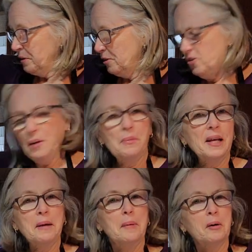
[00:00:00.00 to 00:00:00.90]
There's something
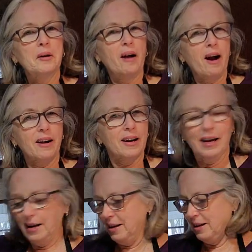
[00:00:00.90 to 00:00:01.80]
about
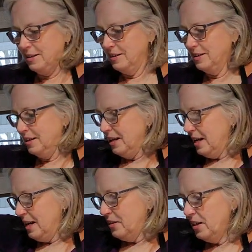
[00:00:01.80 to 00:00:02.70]
garlic.
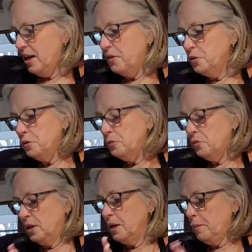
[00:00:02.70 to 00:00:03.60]
The other
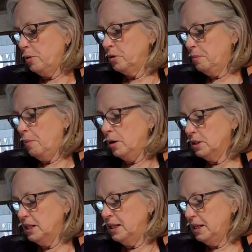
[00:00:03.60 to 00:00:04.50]
thing about the
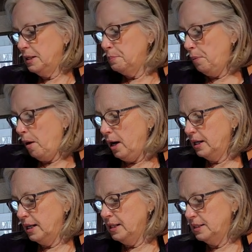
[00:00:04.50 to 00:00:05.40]
multi-pot
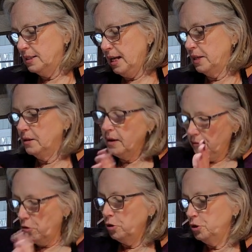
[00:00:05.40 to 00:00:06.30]
is that,
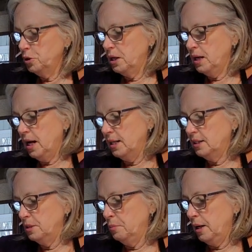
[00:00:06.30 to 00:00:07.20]
of course, you can
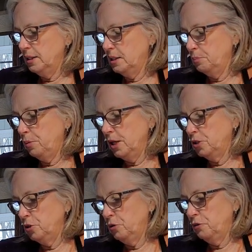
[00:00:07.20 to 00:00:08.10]
customize the
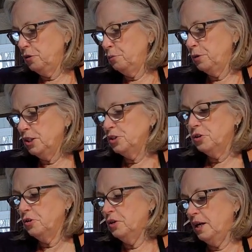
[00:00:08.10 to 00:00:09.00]
pressure if you're pressure
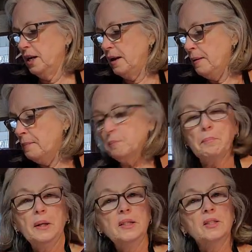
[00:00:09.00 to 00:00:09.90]
cooking,
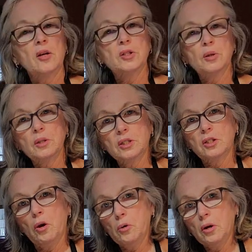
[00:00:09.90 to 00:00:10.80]
but it's also a
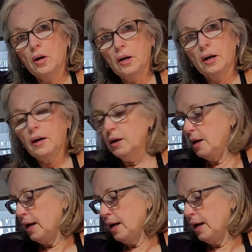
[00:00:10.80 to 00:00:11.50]
slow cooker,